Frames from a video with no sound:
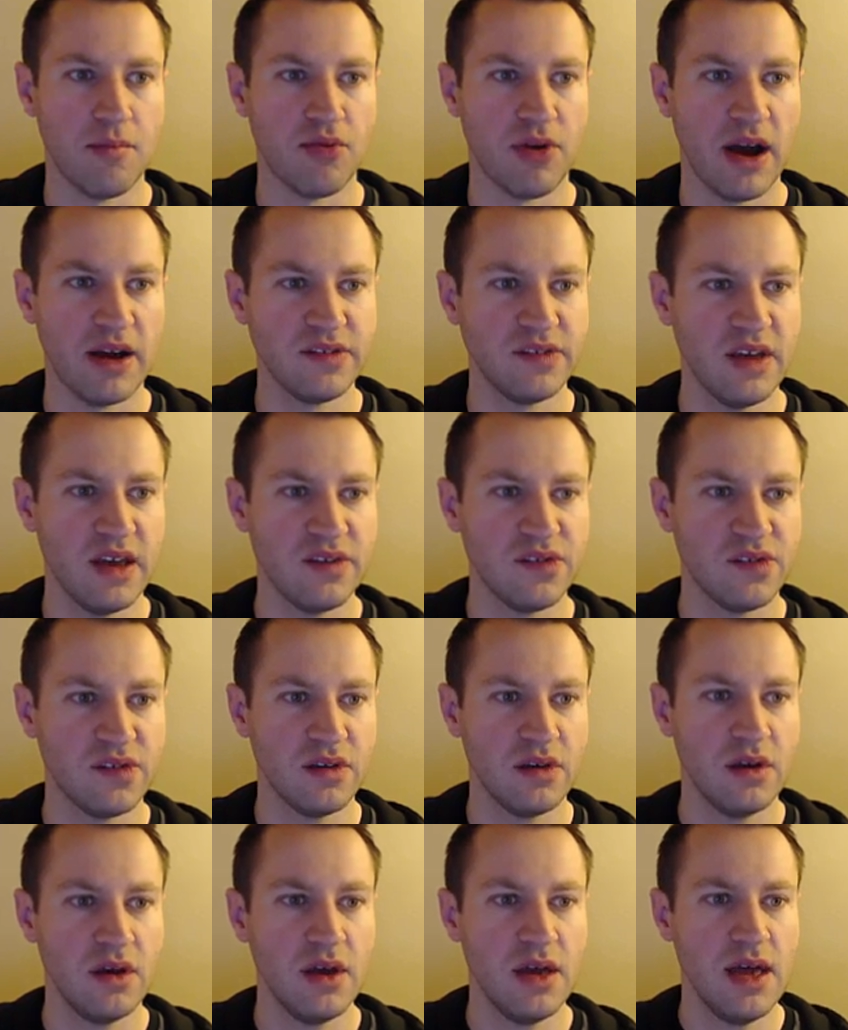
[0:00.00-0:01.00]
process
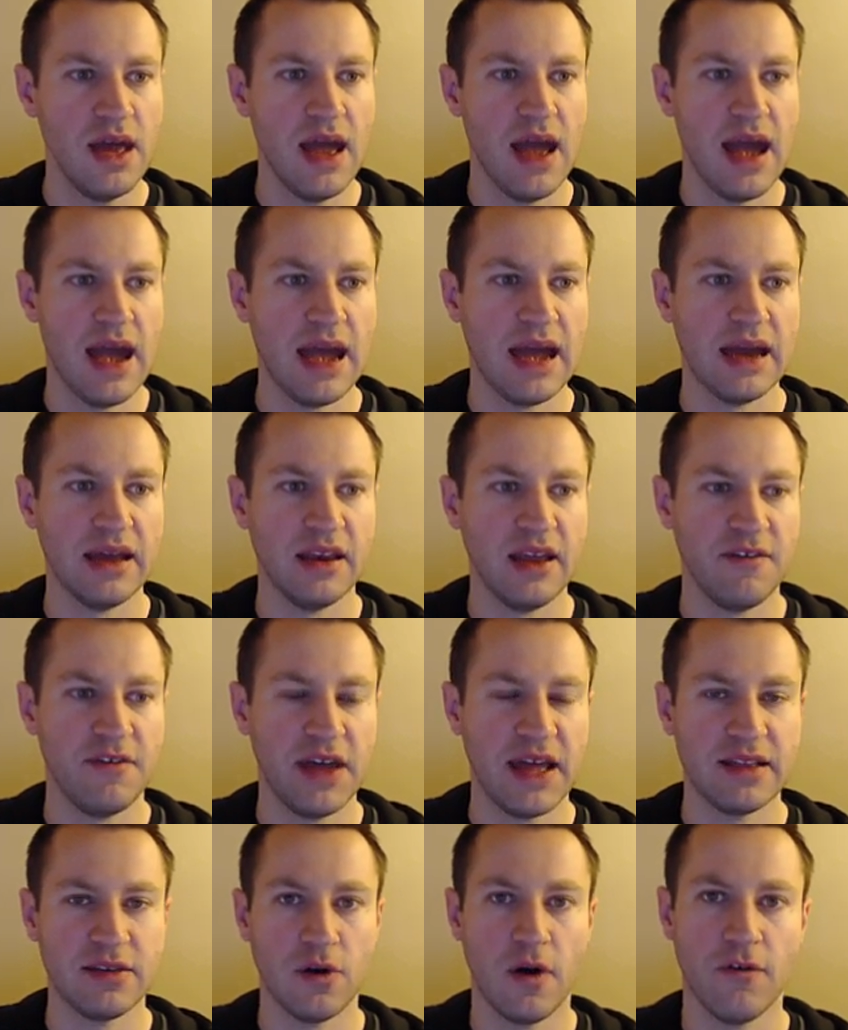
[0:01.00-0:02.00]
and if it
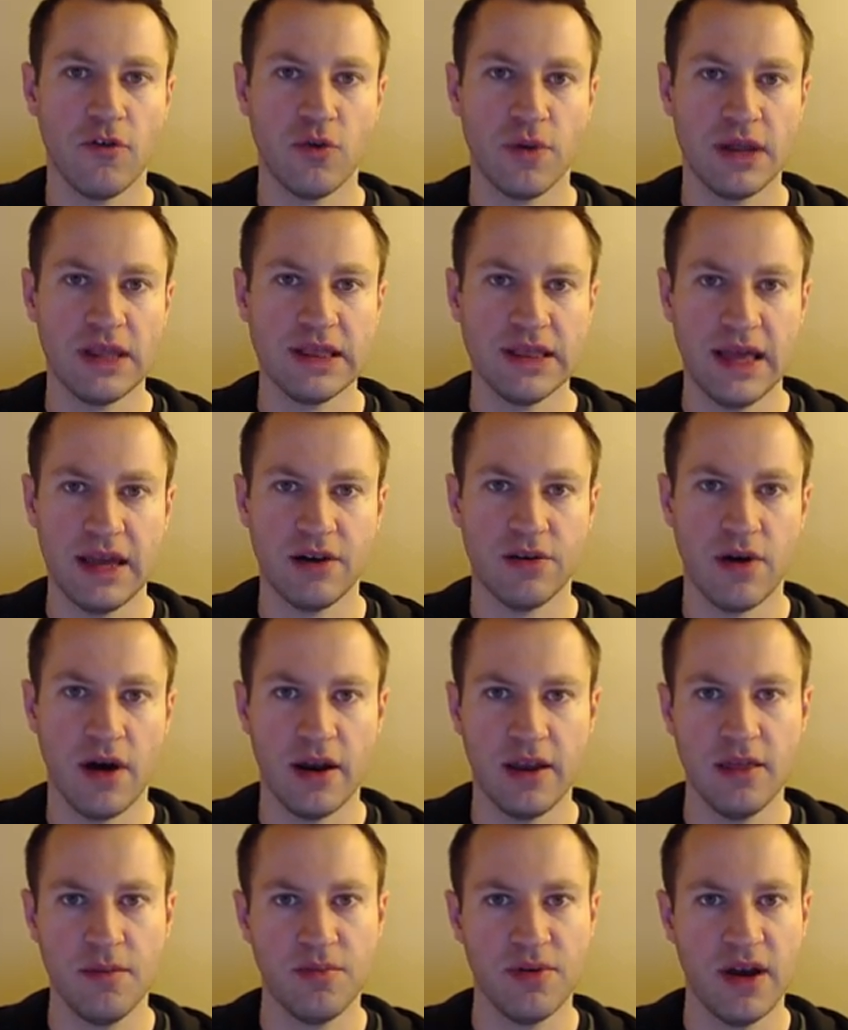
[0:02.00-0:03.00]
gets overridden later
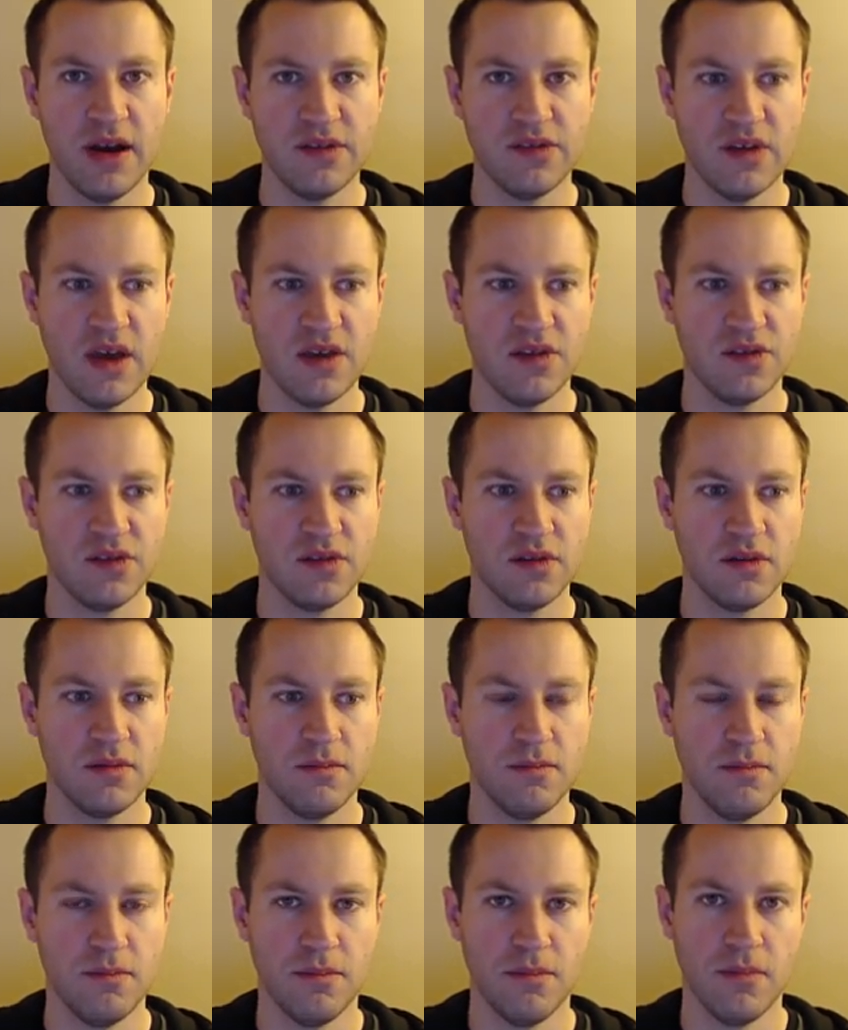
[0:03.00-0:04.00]
on in the process,
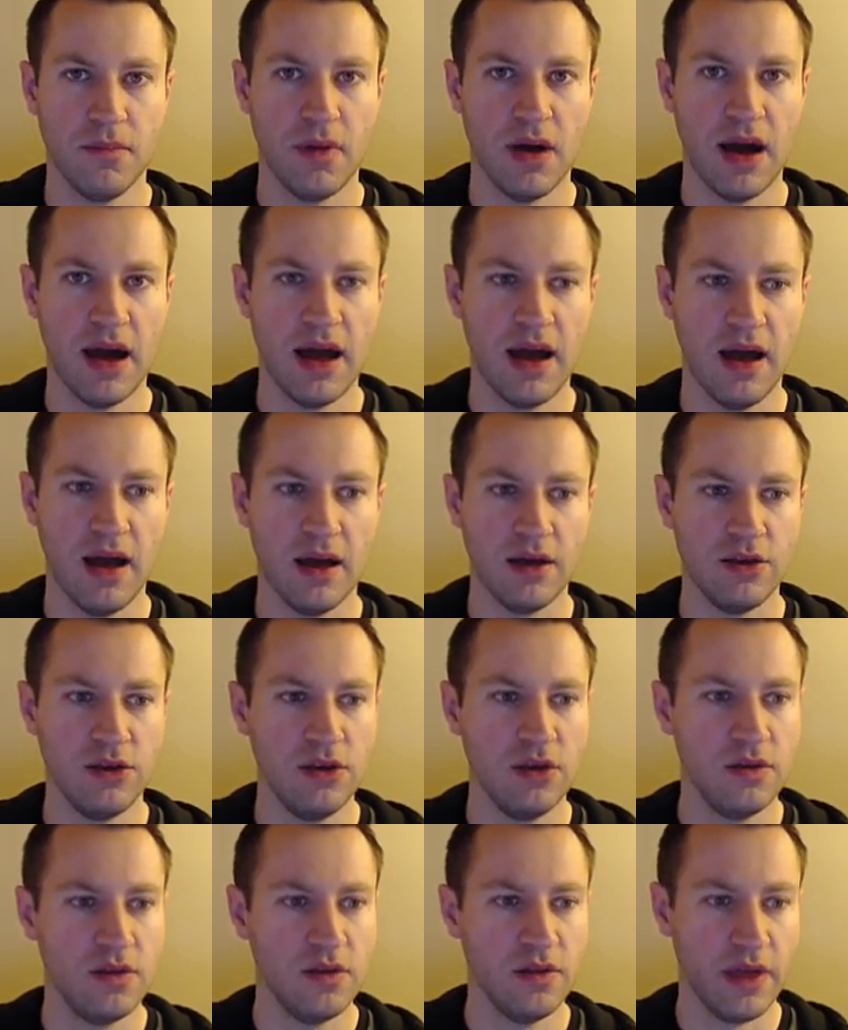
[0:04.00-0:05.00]
uh,
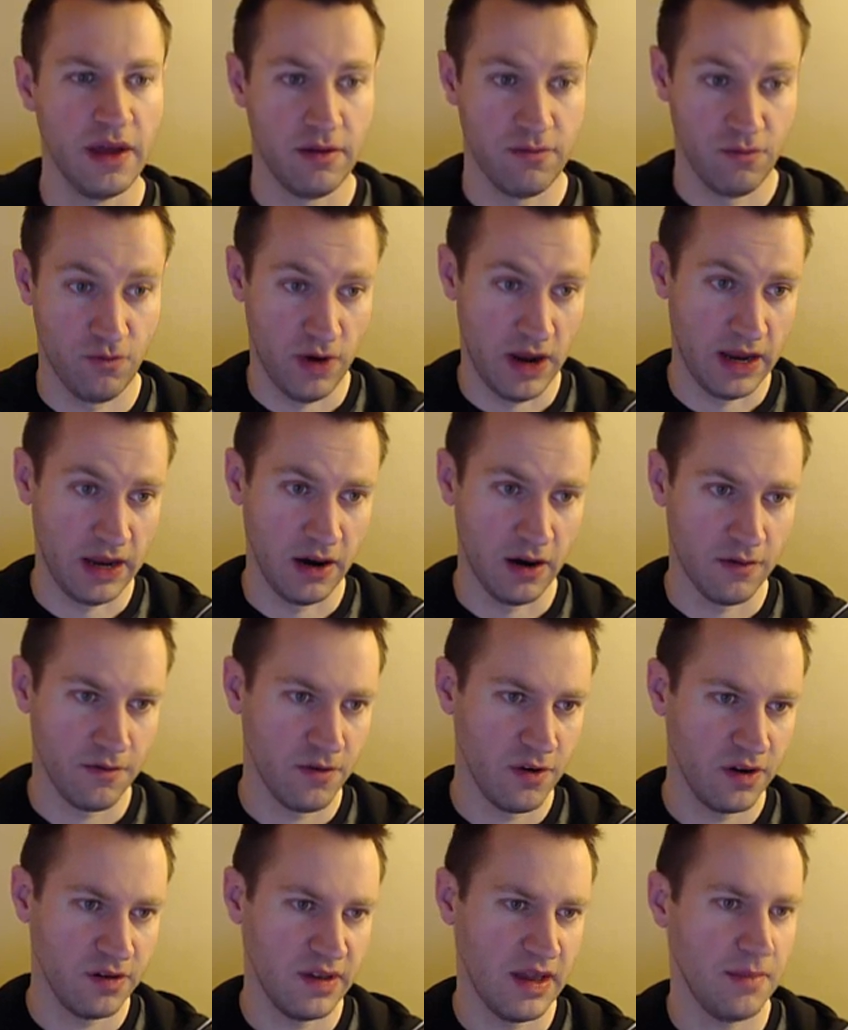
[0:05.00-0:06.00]
like right here,
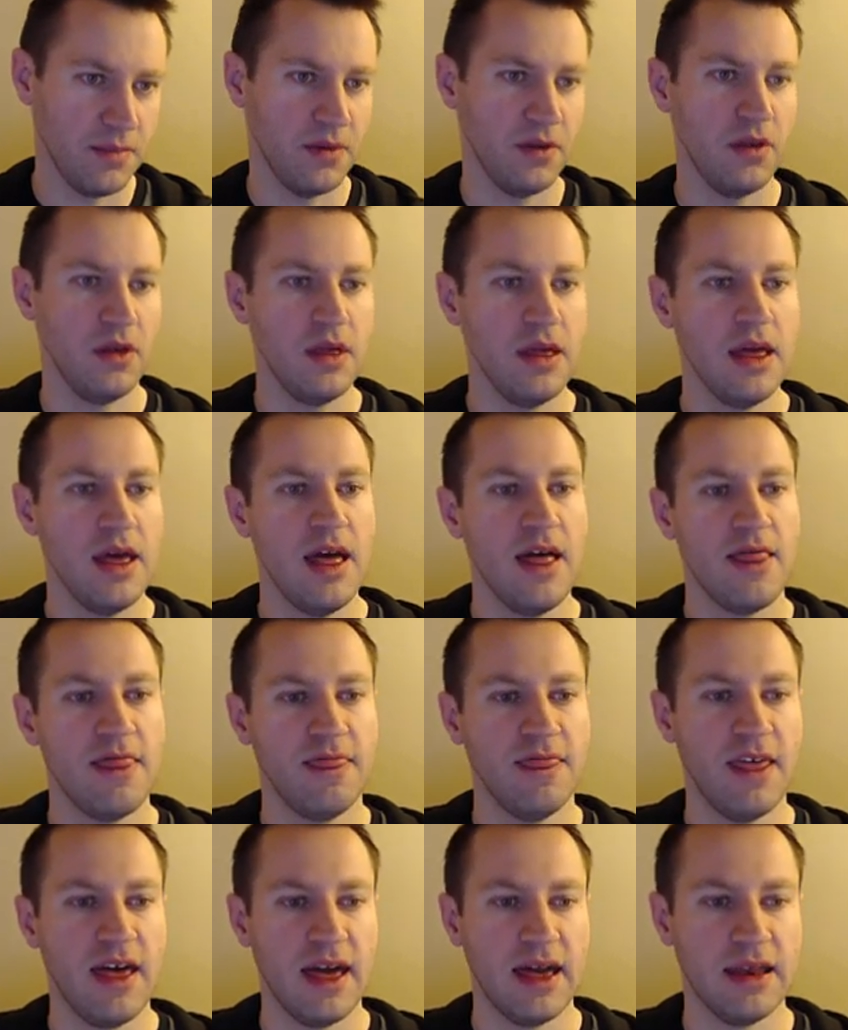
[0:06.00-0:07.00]
for example,
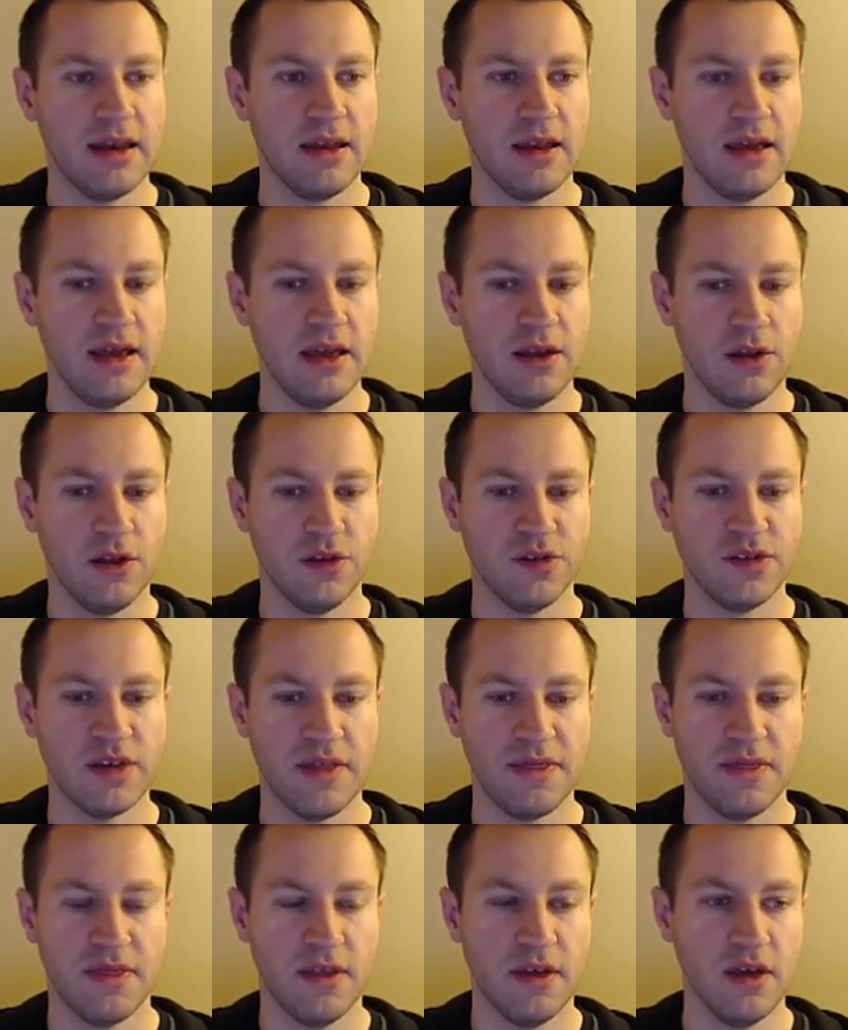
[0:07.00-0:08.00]
then it'll
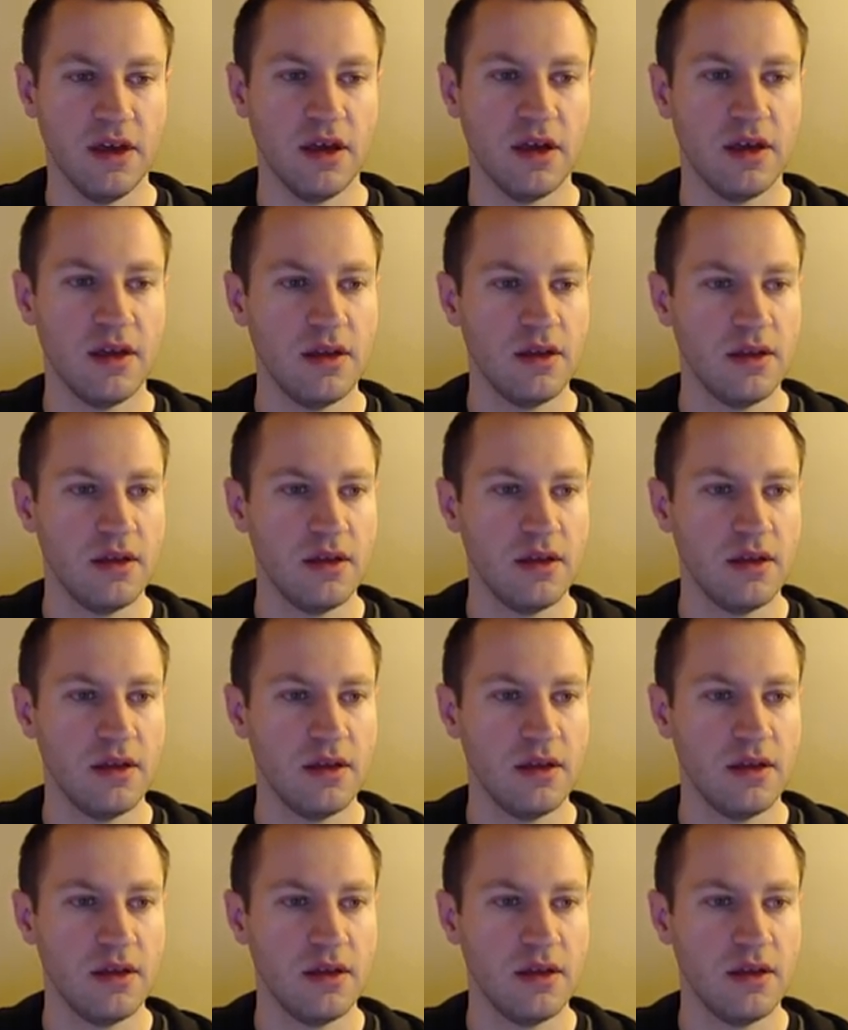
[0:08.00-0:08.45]
set the